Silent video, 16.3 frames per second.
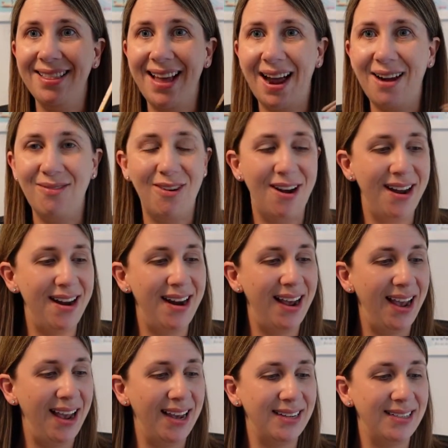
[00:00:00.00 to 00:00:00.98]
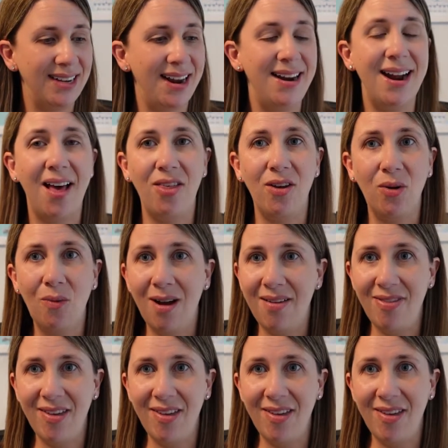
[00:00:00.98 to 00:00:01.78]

that one is another one